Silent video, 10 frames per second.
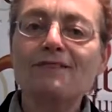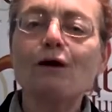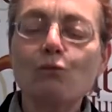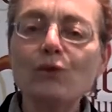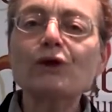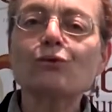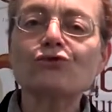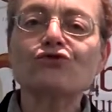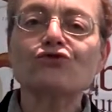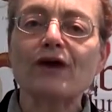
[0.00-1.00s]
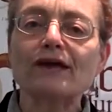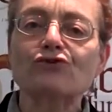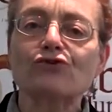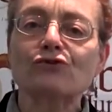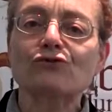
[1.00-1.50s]
that we were
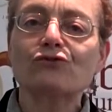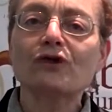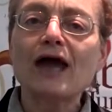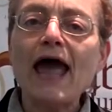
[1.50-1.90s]
strangers.